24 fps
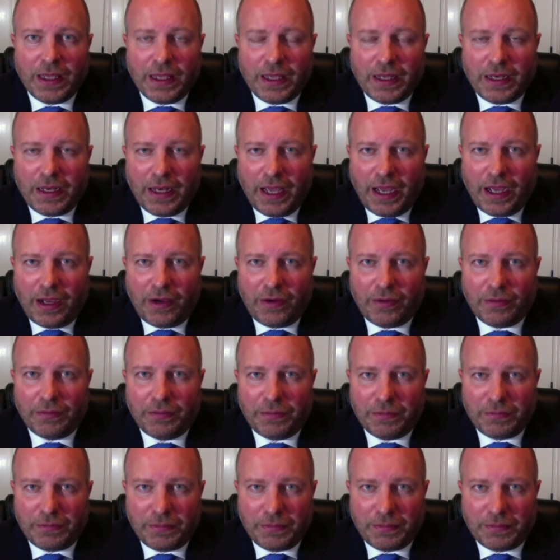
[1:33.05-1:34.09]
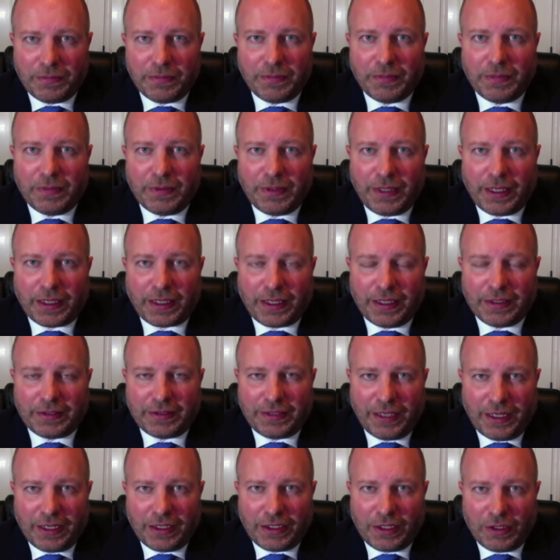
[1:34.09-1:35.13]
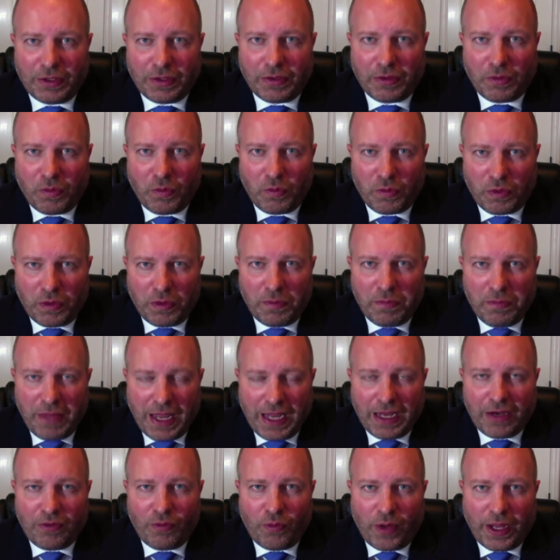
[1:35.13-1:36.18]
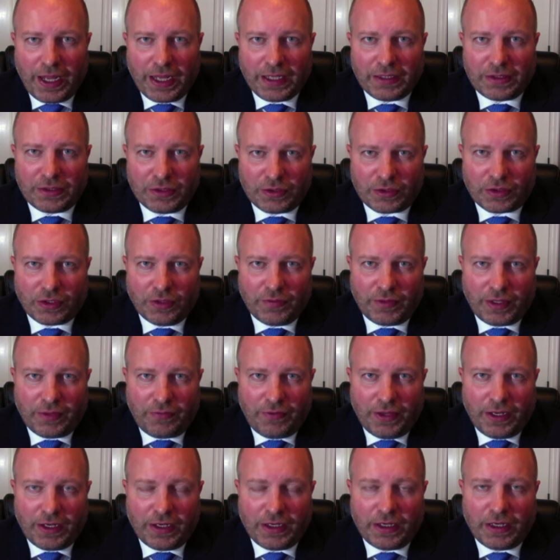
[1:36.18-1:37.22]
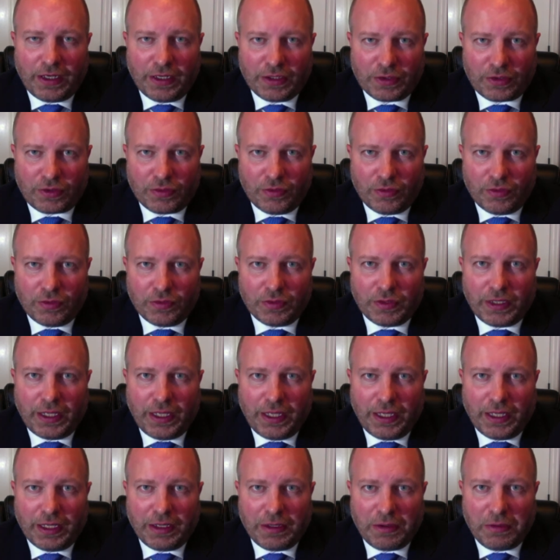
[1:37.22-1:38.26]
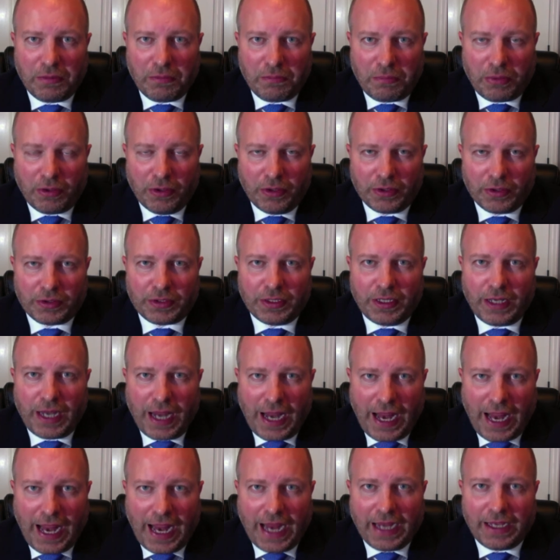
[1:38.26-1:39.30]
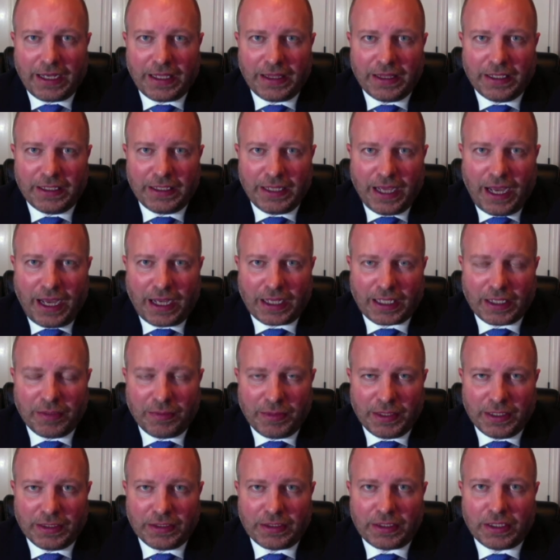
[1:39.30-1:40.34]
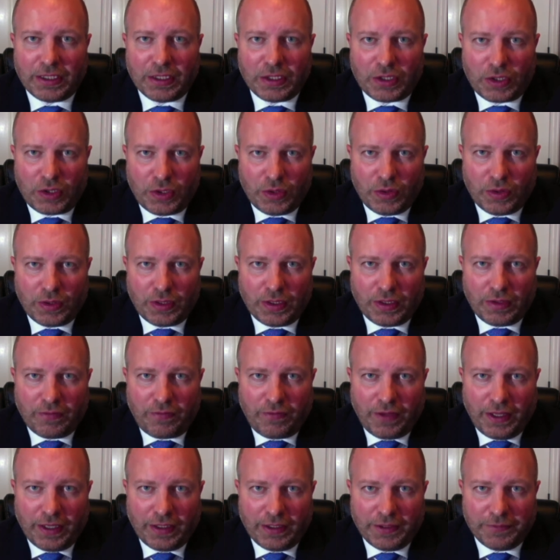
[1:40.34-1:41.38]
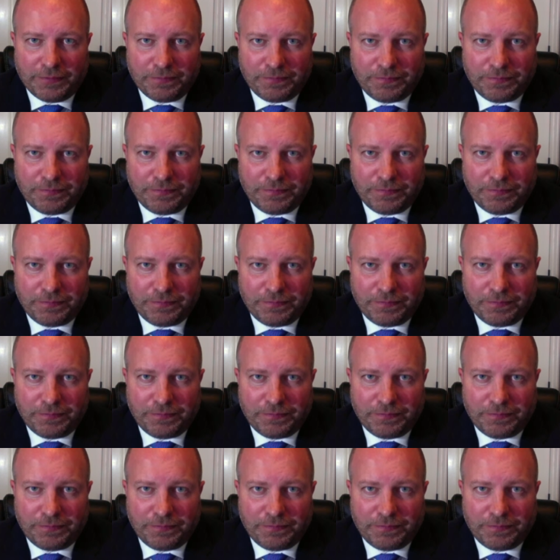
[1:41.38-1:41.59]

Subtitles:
Now, like I said, the main way to serve a defendant is through a person handing the documents to the defendant.